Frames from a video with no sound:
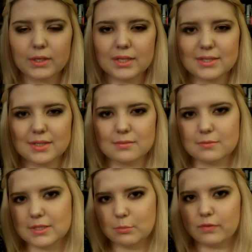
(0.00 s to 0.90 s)
because that
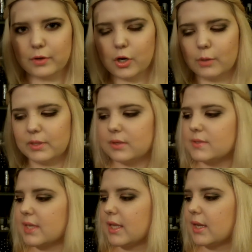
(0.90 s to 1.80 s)
is more for calming your
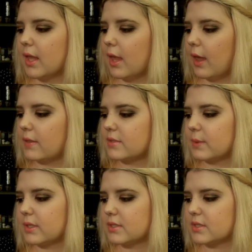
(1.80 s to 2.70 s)
skin, and this
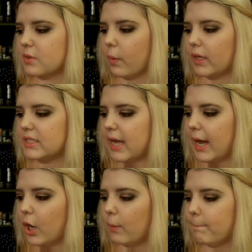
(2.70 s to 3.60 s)
one is just going to
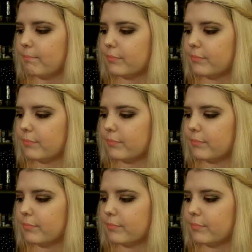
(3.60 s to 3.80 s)
help,